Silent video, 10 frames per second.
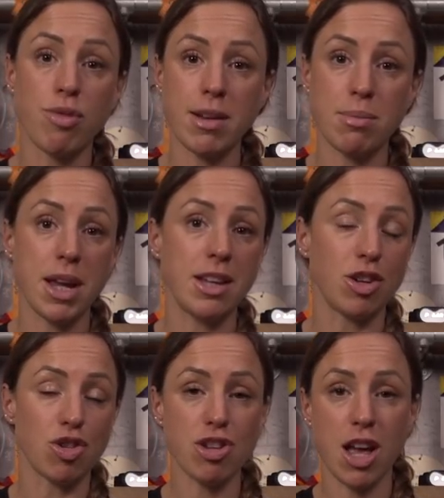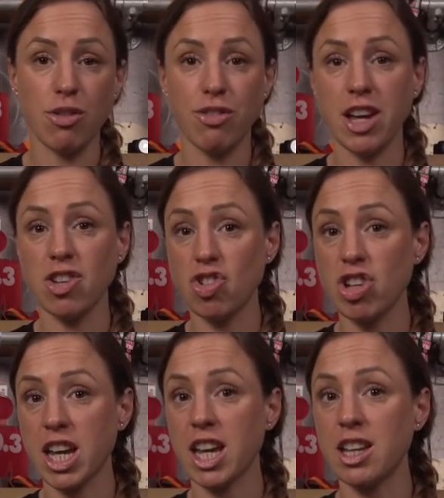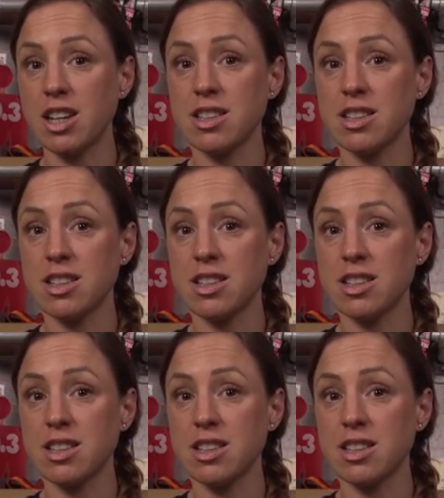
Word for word: red meat to shellfish, chicken,